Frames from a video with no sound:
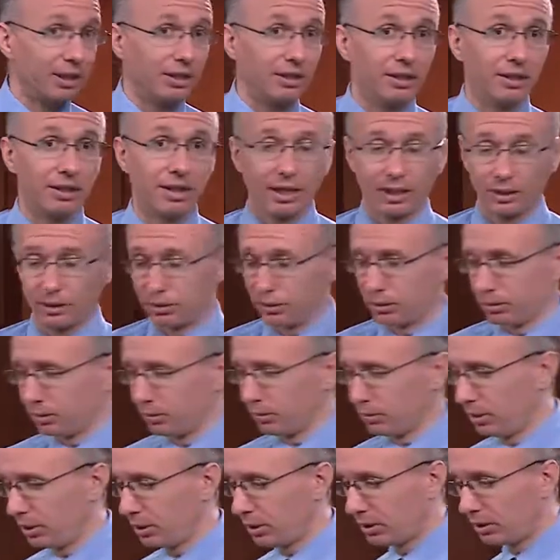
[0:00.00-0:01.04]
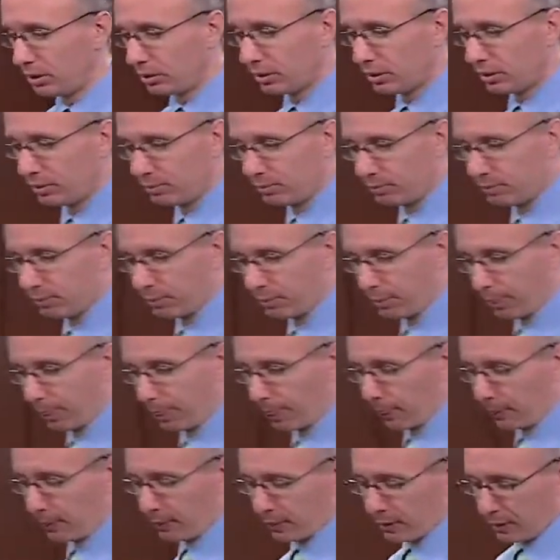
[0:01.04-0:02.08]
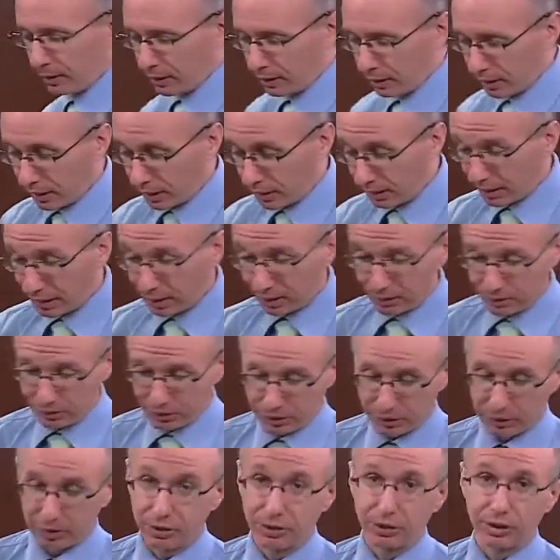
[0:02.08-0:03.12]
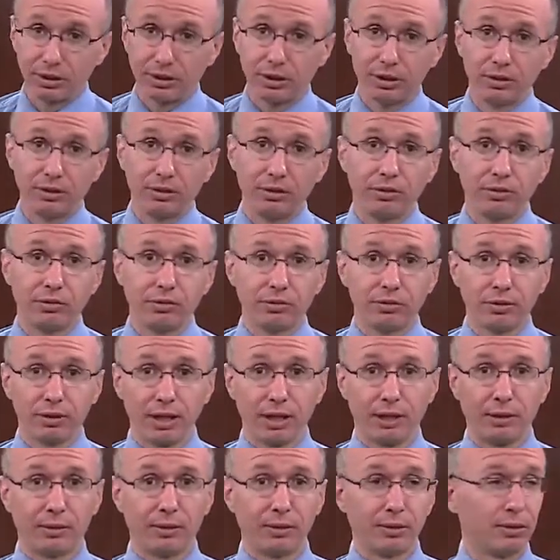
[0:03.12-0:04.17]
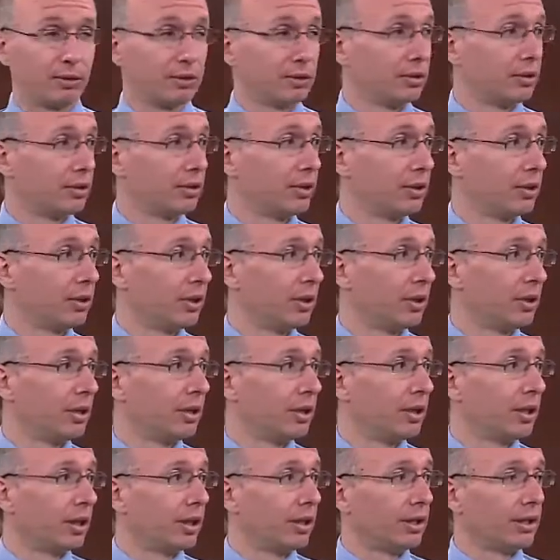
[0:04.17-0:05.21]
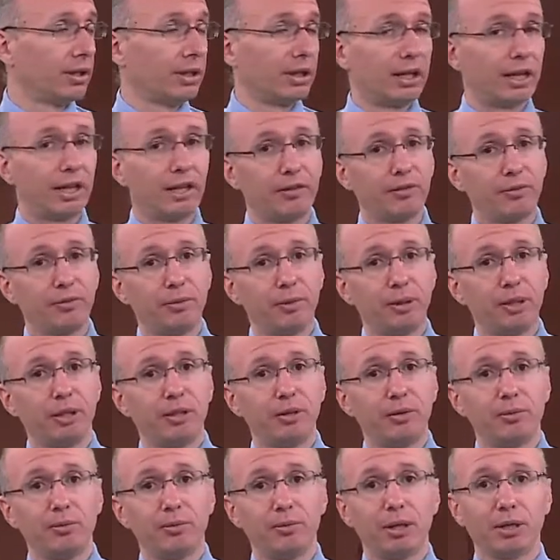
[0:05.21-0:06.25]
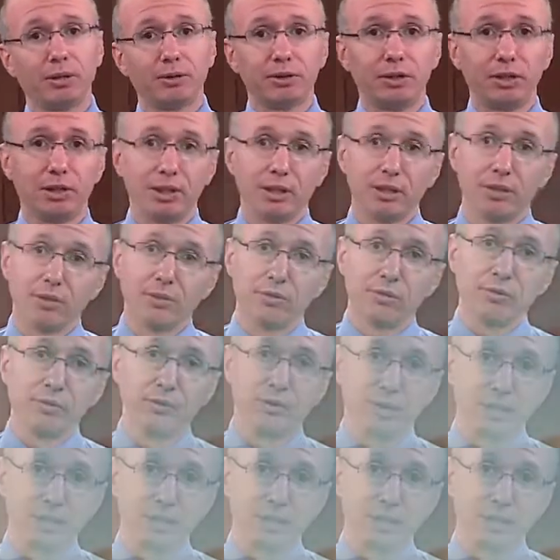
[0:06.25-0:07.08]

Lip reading: in the natural world, and not just in flowers. there have been melting of